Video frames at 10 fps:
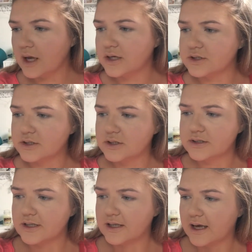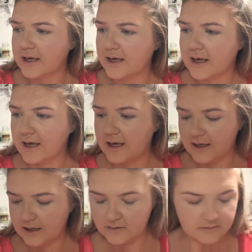He's just using like
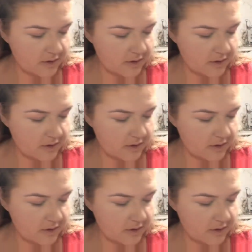a